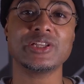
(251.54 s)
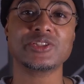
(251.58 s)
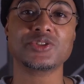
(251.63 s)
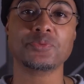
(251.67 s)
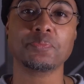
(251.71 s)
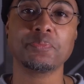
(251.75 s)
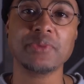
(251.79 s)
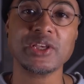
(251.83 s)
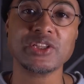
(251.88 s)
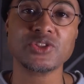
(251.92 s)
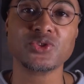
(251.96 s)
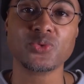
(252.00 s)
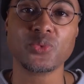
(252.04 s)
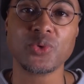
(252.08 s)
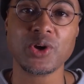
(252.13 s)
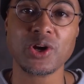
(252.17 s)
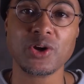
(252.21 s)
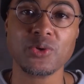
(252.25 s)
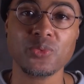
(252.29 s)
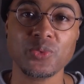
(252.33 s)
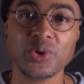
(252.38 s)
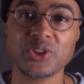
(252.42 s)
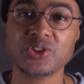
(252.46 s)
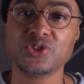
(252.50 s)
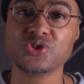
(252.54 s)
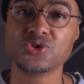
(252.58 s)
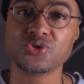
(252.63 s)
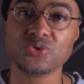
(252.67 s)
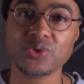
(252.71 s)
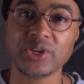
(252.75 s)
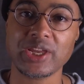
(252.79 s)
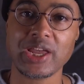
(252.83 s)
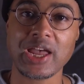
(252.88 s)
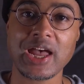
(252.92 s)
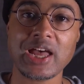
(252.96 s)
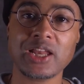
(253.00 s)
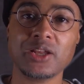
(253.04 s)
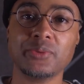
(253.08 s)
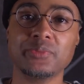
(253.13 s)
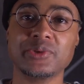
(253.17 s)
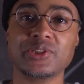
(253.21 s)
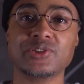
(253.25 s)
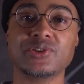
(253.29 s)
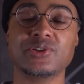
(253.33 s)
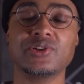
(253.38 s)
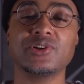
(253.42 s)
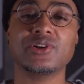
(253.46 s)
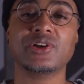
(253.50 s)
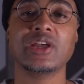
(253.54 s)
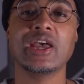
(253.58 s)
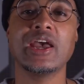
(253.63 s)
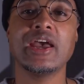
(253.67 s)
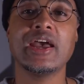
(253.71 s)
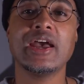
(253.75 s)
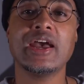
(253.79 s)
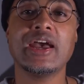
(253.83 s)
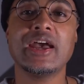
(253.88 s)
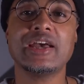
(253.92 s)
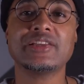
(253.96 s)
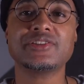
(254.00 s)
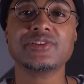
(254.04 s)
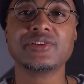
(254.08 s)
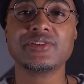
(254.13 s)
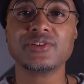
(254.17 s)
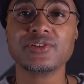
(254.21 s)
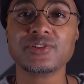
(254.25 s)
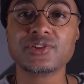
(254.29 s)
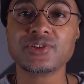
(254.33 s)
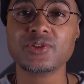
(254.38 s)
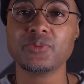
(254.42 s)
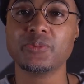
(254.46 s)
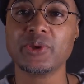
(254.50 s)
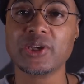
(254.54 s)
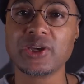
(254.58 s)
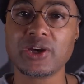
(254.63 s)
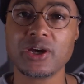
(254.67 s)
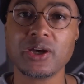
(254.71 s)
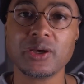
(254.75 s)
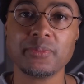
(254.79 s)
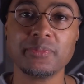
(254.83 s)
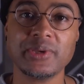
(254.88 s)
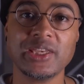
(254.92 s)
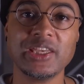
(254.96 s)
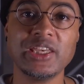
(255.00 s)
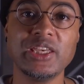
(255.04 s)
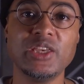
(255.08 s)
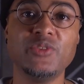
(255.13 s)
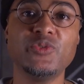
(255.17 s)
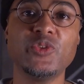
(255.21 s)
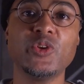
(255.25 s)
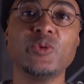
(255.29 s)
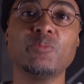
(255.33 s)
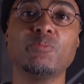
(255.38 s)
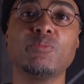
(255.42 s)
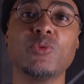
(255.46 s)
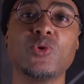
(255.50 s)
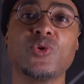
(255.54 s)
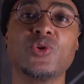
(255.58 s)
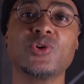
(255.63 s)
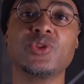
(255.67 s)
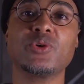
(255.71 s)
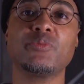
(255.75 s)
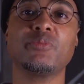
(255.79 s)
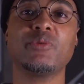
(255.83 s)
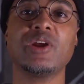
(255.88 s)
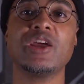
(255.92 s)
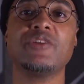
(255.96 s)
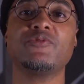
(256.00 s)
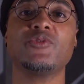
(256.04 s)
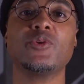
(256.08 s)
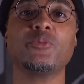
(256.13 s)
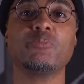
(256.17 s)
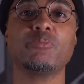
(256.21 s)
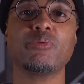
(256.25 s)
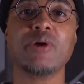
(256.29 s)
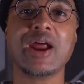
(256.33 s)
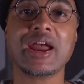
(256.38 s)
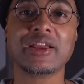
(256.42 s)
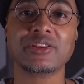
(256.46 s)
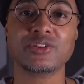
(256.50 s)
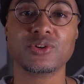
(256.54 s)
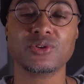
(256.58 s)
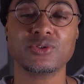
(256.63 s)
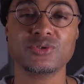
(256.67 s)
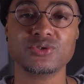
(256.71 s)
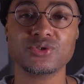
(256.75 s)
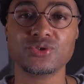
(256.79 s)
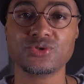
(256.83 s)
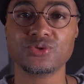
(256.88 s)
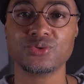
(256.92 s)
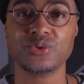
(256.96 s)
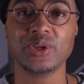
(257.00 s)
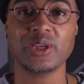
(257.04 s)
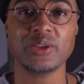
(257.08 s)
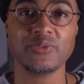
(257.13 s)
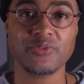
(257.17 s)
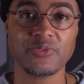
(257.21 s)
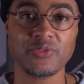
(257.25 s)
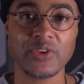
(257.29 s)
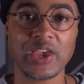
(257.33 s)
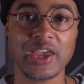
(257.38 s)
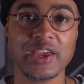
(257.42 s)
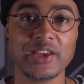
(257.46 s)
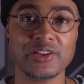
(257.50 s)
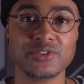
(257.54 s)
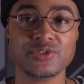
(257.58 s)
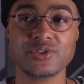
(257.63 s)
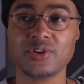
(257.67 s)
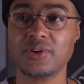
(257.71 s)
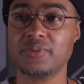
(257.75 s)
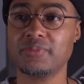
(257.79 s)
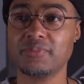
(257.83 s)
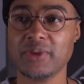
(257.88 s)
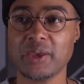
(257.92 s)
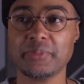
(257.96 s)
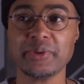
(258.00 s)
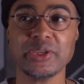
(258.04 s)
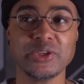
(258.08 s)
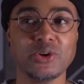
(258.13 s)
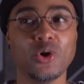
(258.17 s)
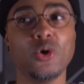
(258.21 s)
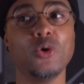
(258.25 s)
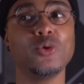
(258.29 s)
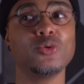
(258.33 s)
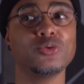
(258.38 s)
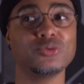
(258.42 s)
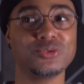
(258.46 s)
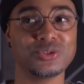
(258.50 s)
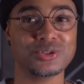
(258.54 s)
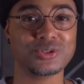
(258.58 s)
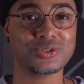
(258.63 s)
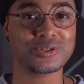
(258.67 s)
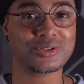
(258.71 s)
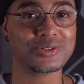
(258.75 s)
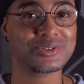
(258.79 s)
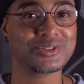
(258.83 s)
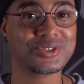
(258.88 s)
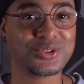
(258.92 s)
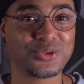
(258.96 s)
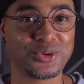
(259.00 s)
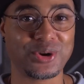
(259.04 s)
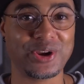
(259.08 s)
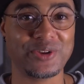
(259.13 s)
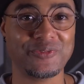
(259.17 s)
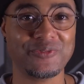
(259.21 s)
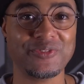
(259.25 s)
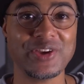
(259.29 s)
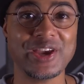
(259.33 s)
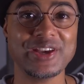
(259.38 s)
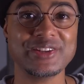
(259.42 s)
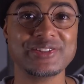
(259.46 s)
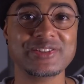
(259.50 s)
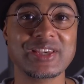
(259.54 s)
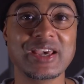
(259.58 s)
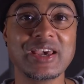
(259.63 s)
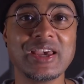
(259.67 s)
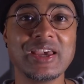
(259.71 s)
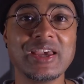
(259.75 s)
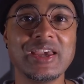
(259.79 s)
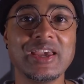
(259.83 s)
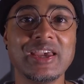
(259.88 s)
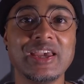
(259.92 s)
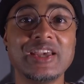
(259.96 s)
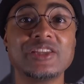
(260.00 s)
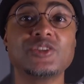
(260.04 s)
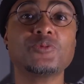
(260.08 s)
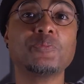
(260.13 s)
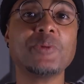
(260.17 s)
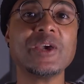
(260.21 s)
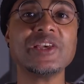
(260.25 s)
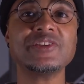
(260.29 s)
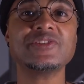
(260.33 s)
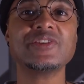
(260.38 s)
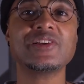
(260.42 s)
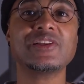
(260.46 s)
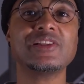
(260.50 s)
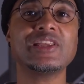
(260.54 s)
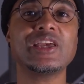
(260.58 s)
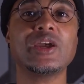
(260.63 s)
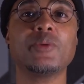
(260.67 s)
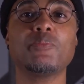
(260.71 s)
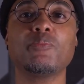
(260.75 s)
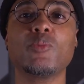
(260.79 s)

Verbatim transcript: its menswear with street elements look as it looks to become even more the brand for practical street fans, or maybe older street fans. It's basically a